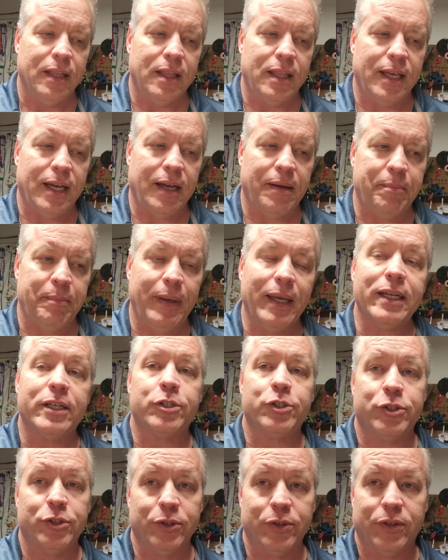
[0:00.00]
that make
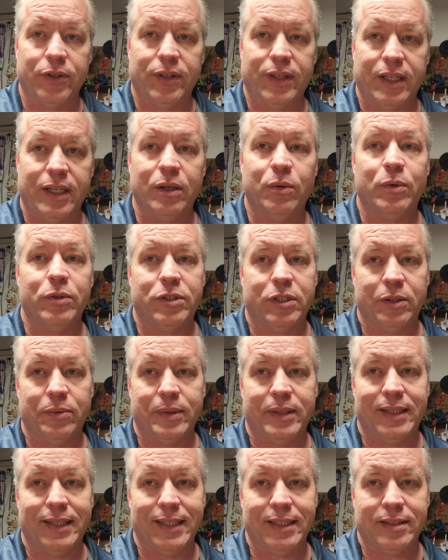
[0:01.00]
sure that it will do
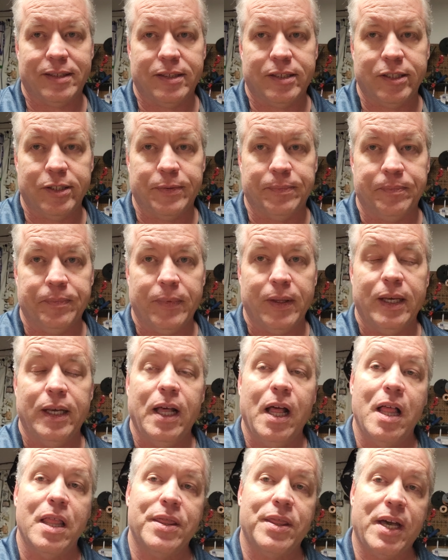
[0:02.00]
what it needs to do.
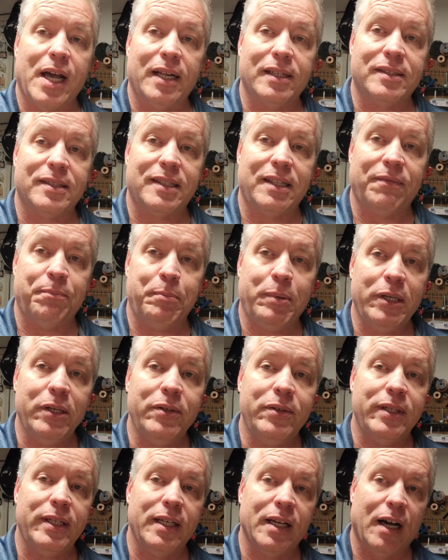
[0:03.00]
That's the
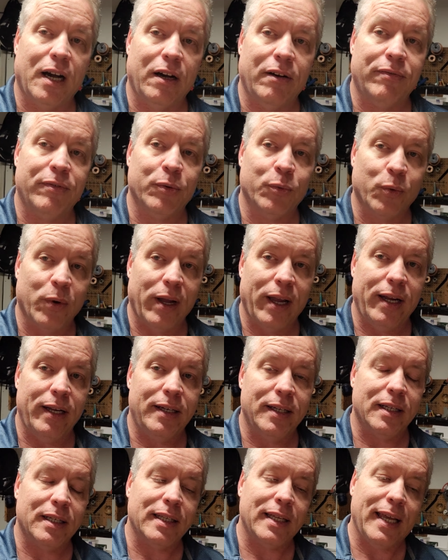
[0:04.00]
beauty of
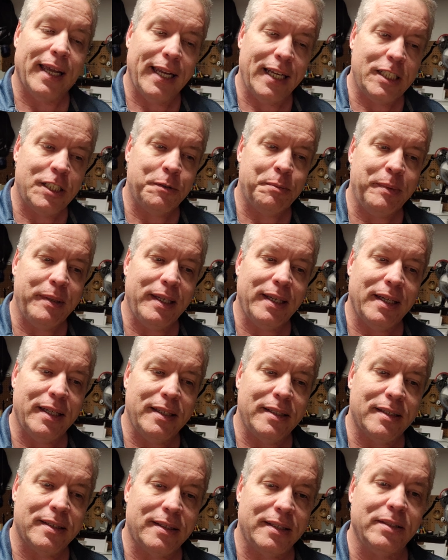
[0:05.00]
RAID.
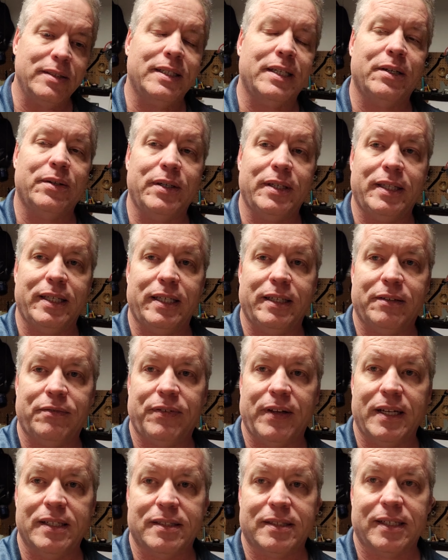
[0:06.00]
HBAs still carry the
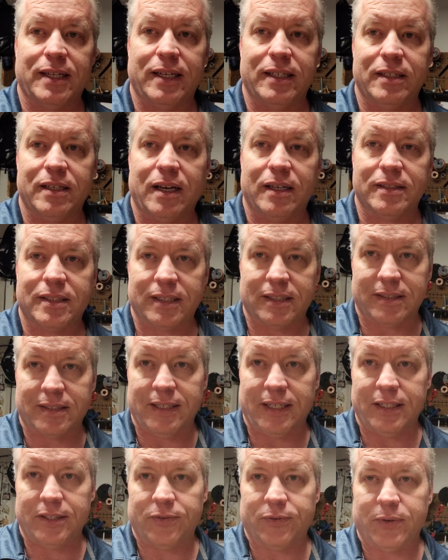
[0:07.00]
advanced diagnostic
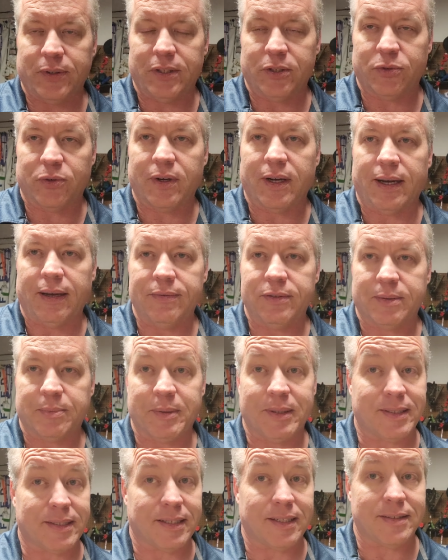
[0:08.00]
states for the drives
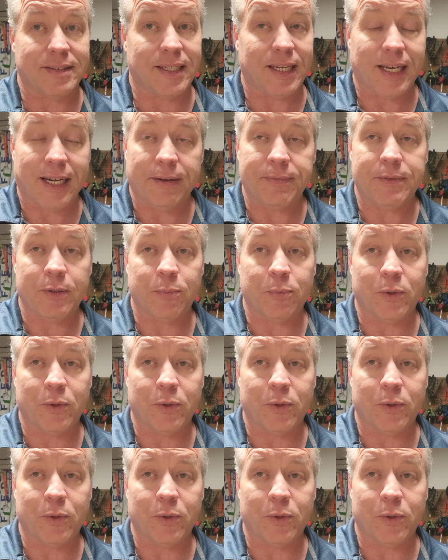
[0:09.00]
because they have to